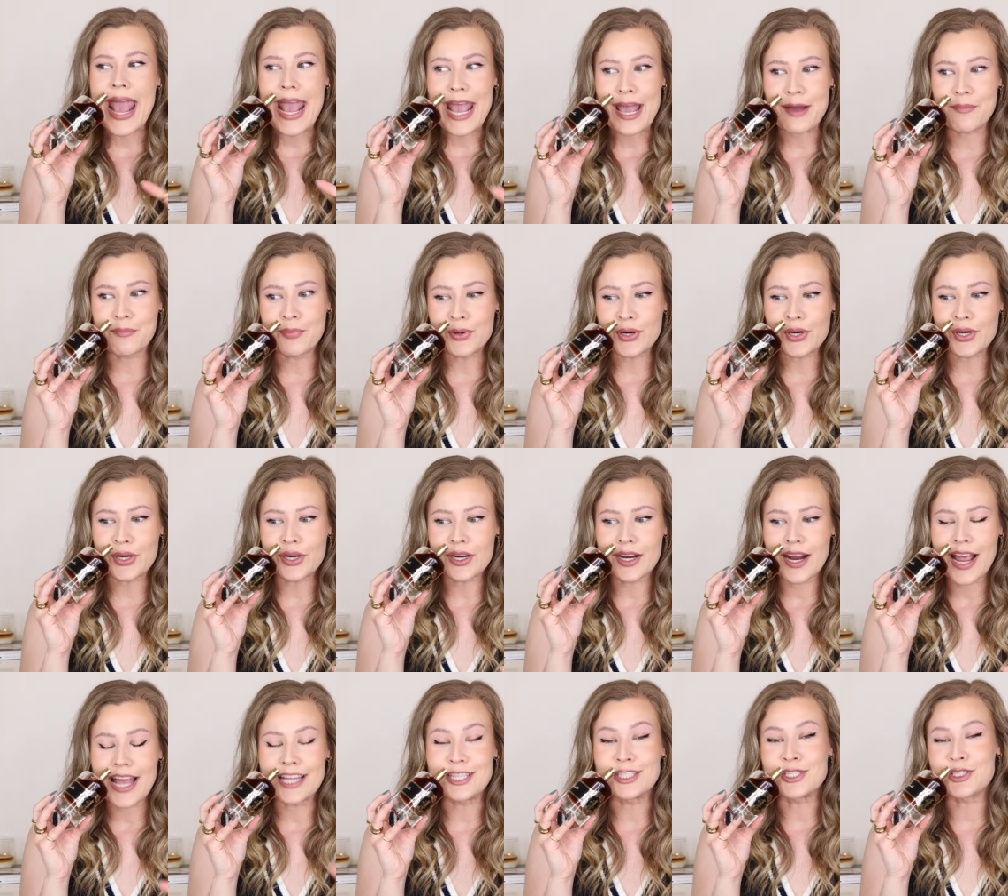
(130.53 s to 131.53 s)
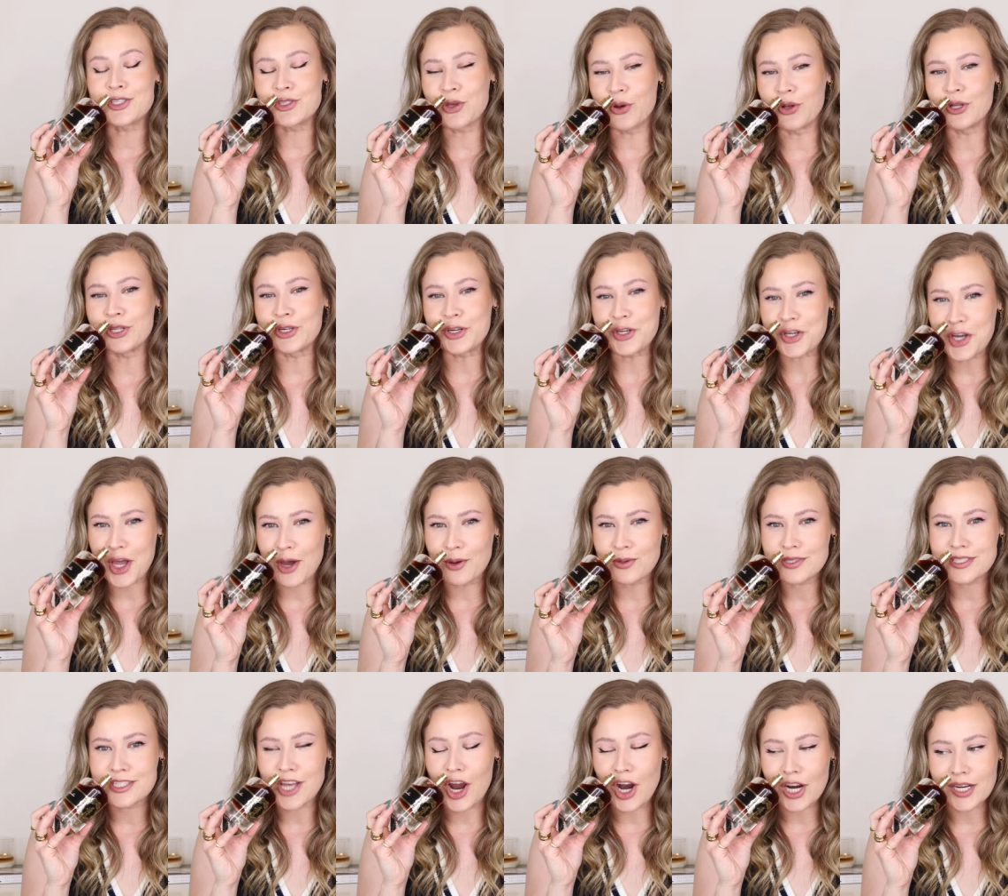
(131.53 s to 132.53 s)
Amber and solar
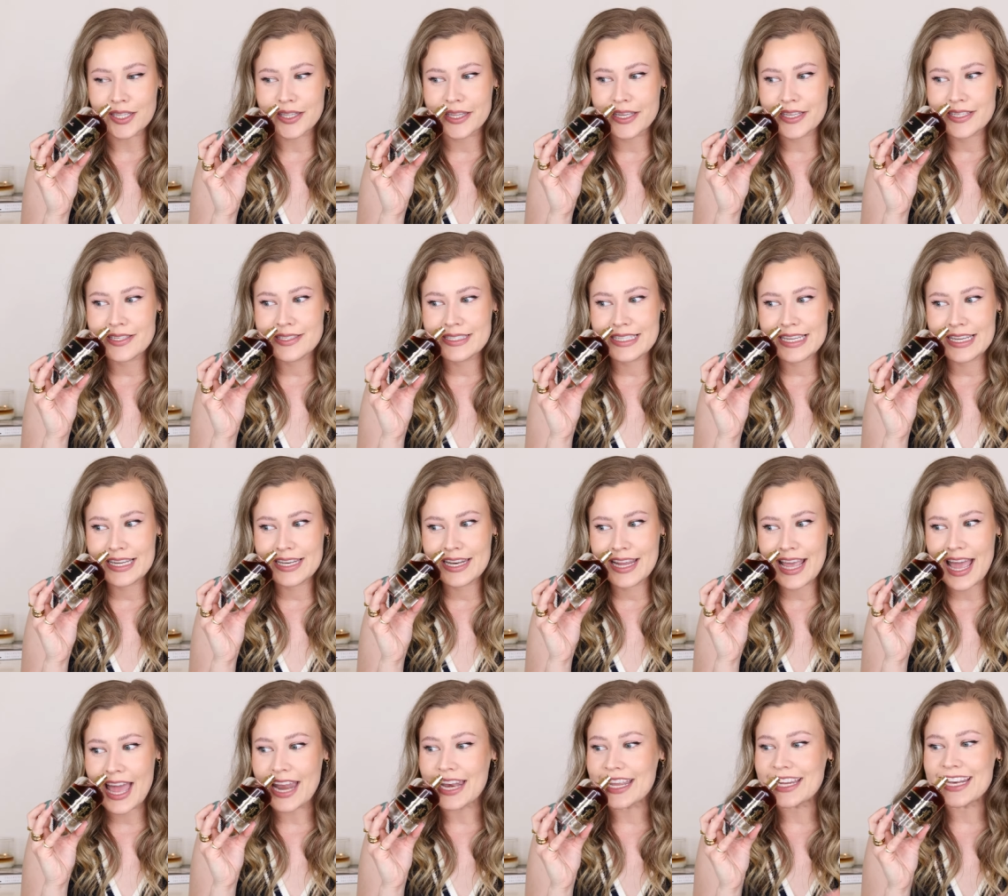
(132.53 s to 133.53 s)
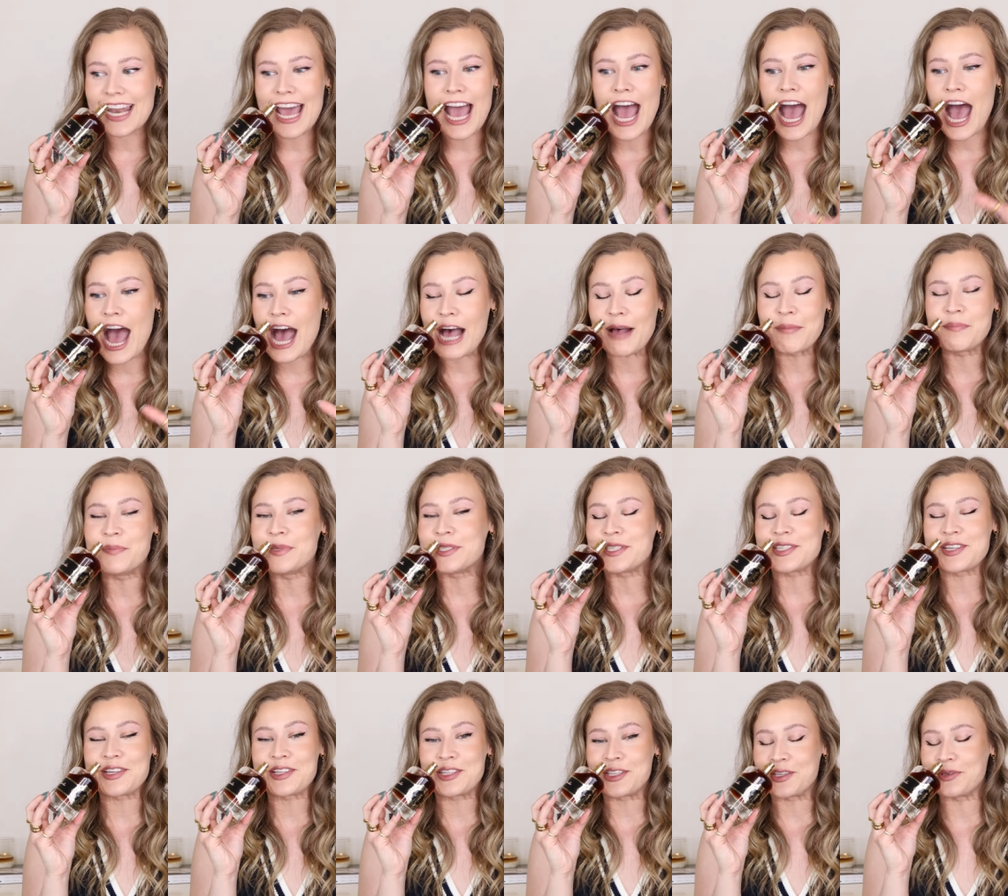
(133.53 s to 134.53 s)
notes are listed and it
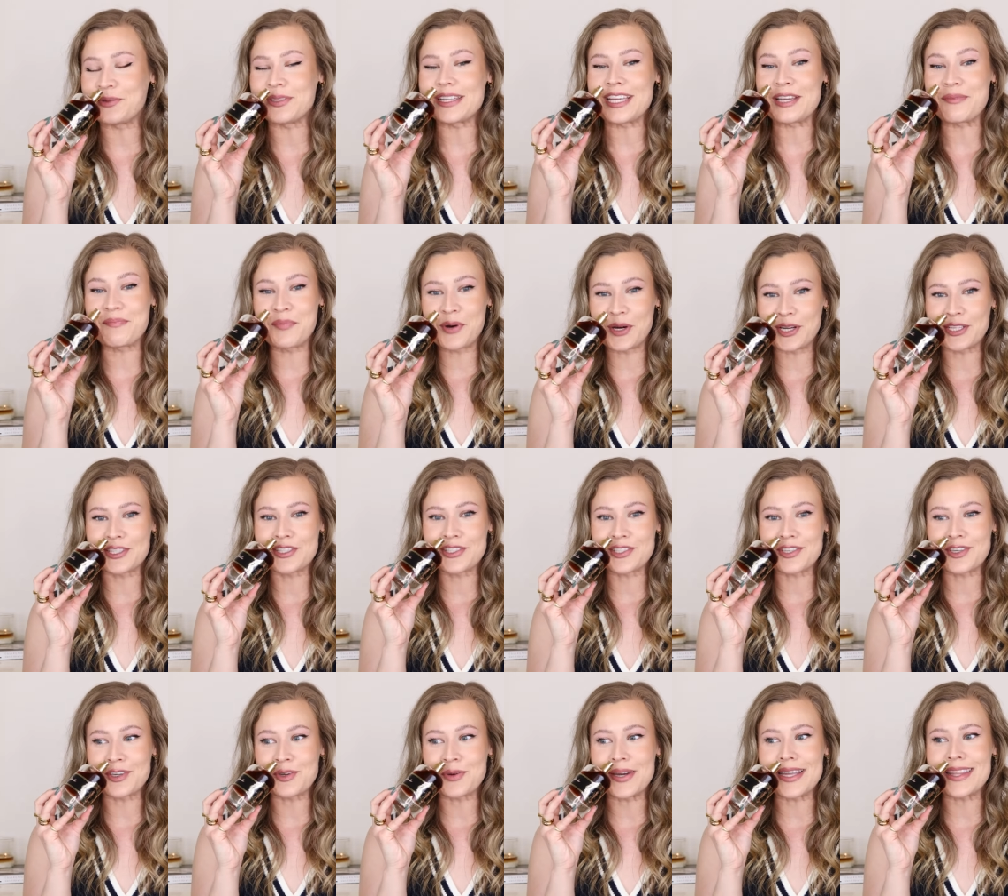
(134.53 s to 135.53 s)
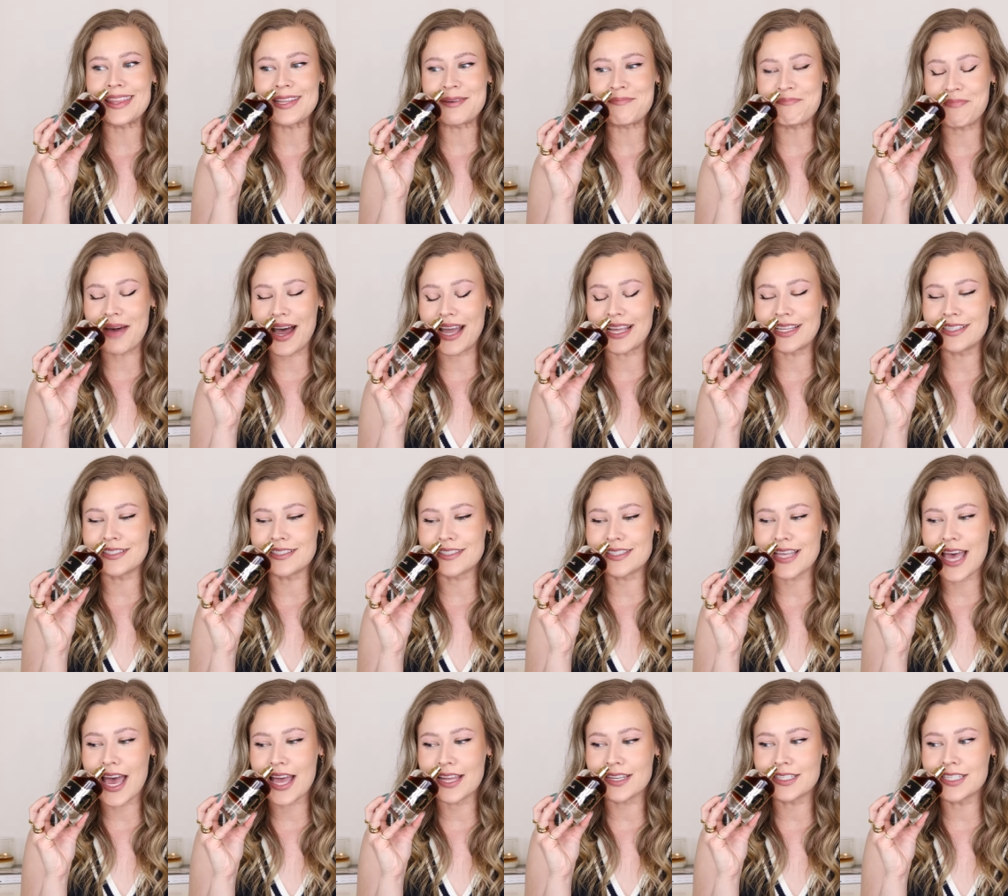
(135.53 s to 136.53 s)
absolutely puts you in the
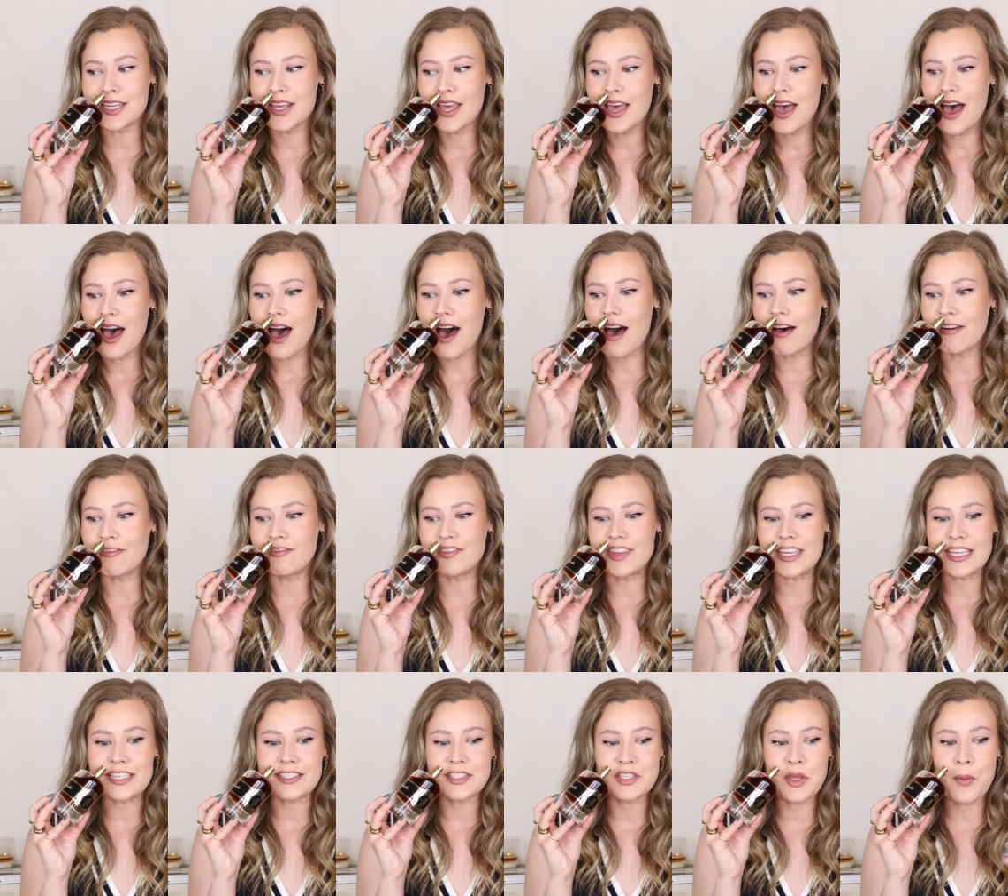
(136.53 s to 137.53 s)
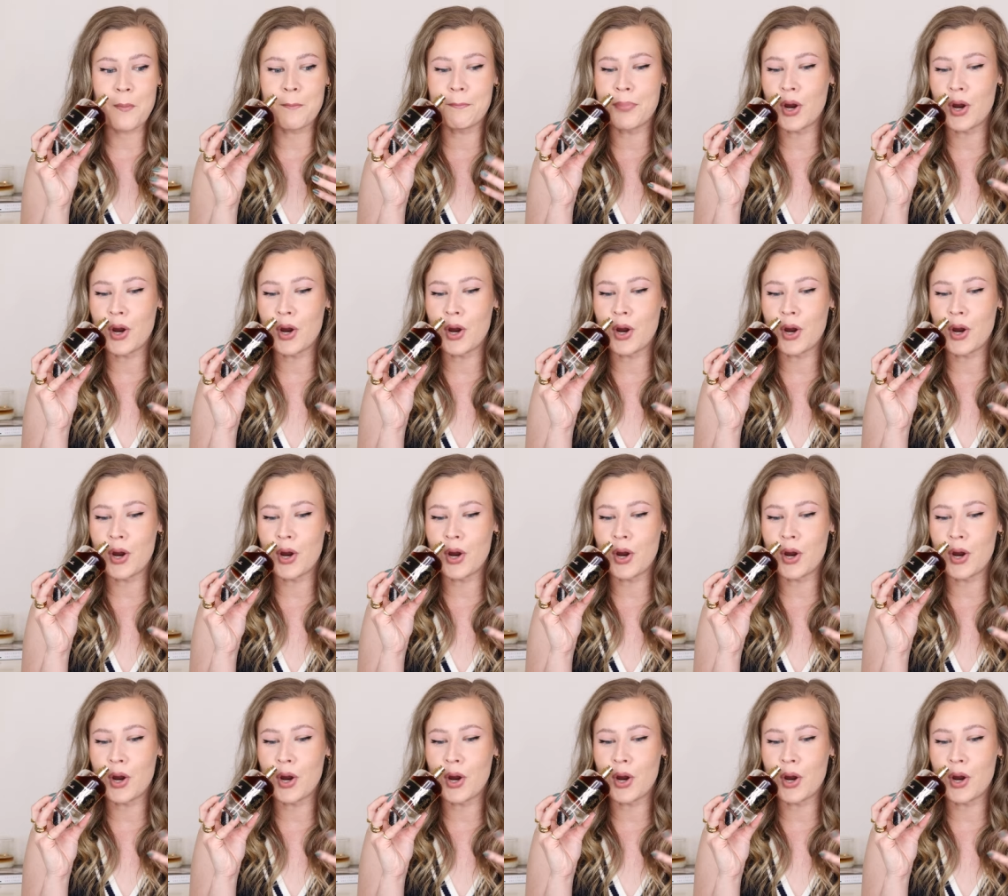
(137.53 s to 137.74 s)
mindset of this